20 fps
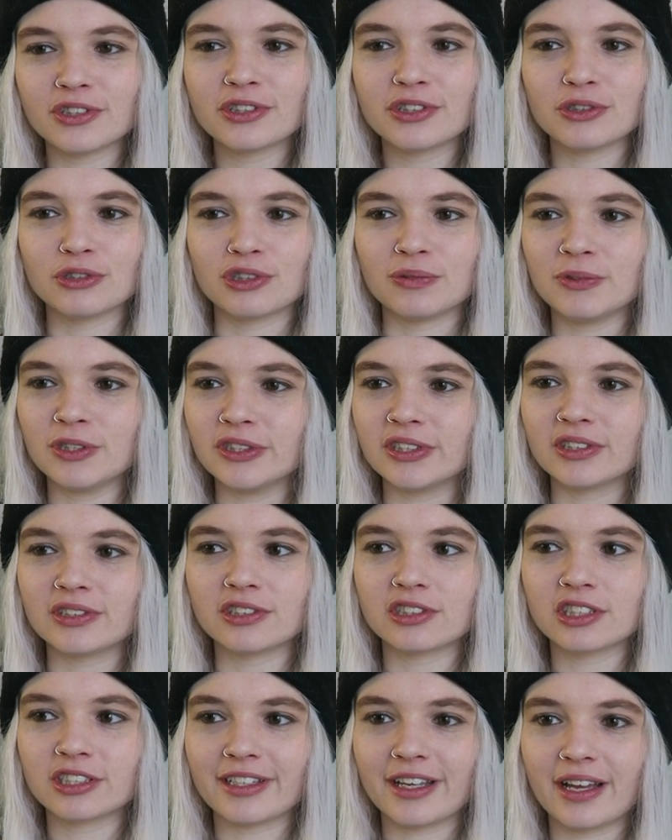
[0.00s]
the Storm, you
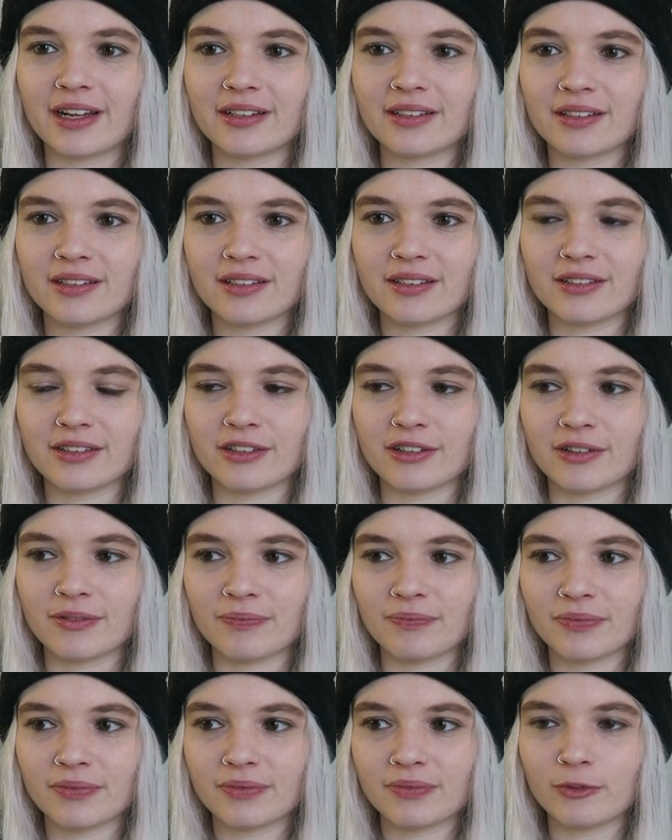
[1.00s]
understand,
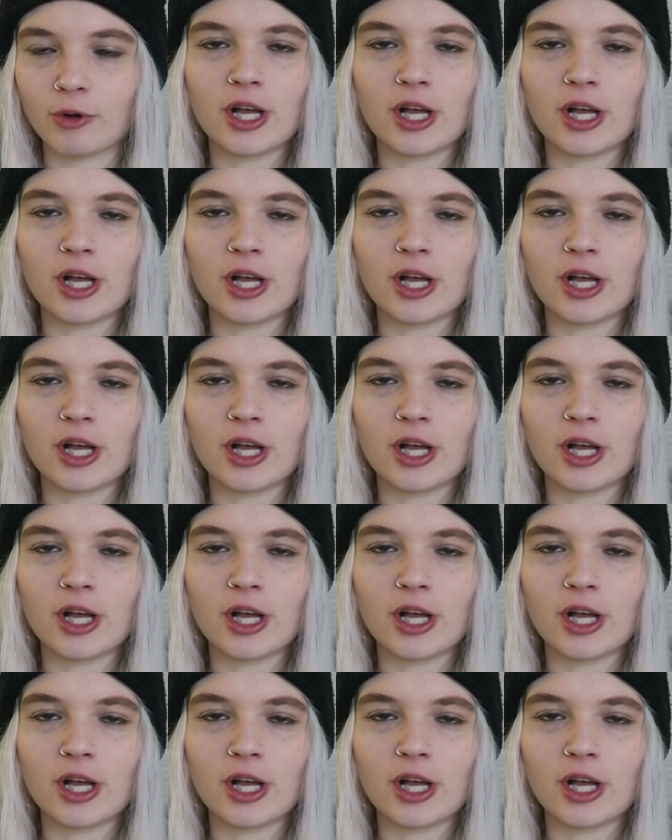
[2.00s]
well,